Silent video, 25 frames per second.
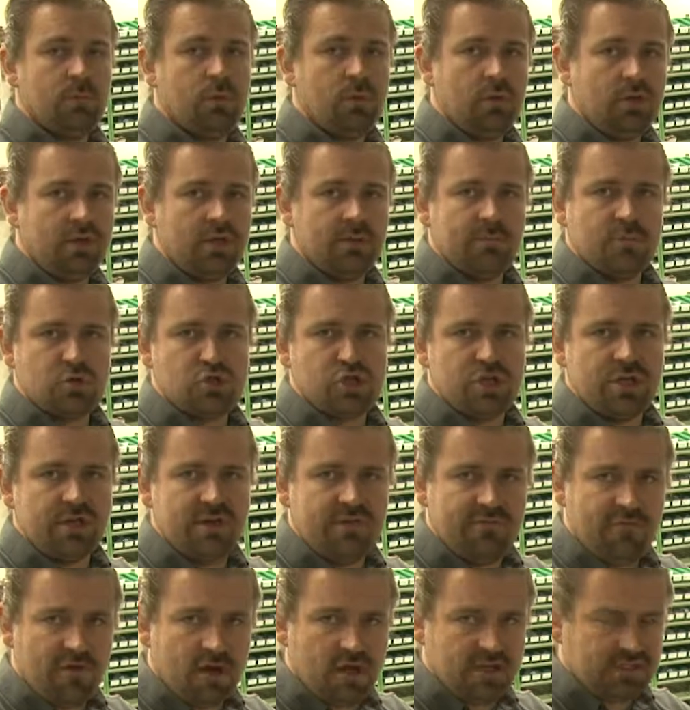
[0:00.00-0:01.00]
pulling and pushing
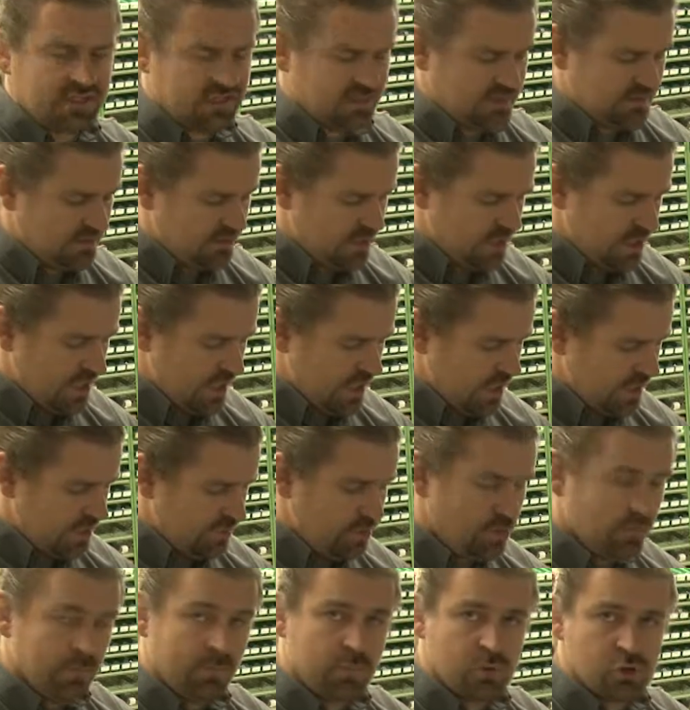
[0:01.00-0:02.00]
device
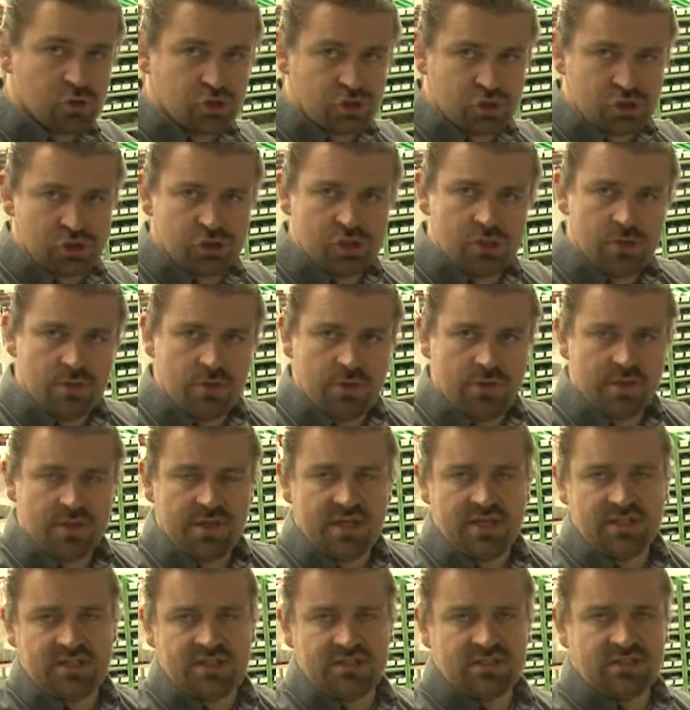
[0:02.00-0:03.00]
you push
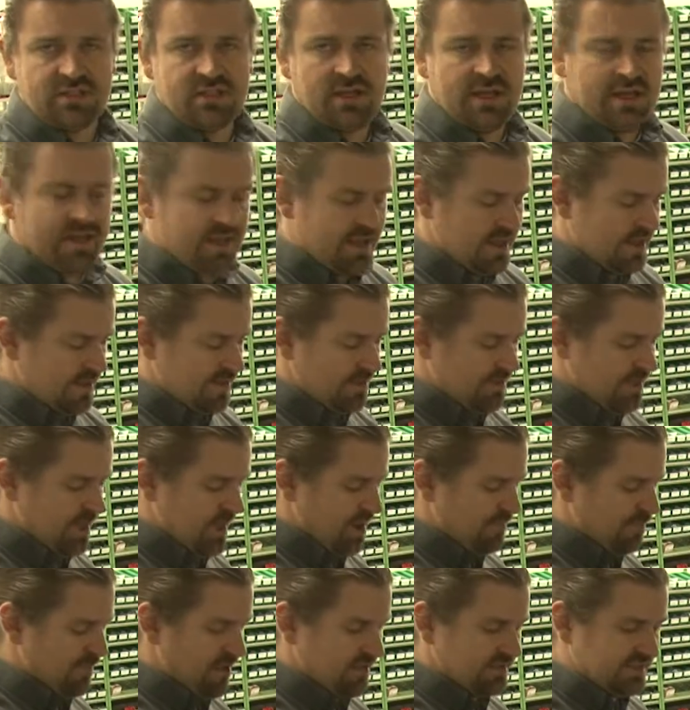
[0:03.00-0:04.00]
this
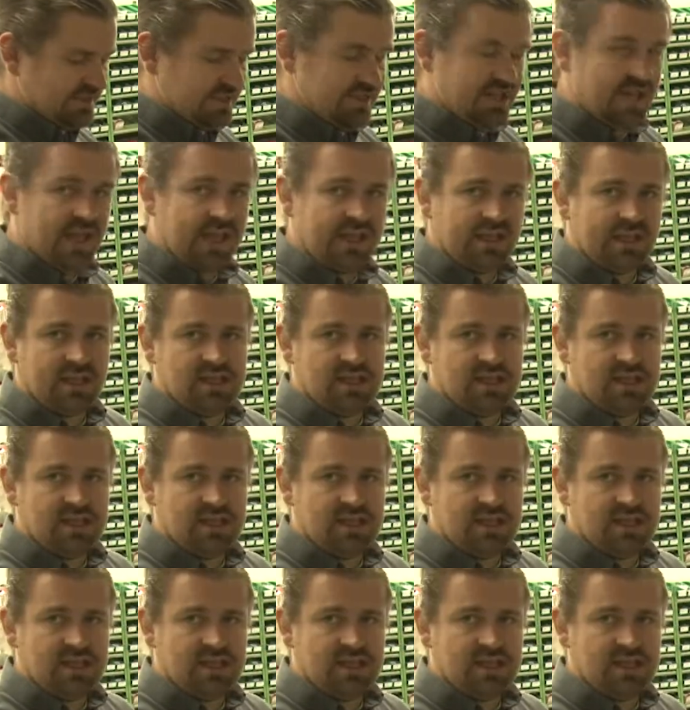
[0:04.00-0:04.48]
tape and snake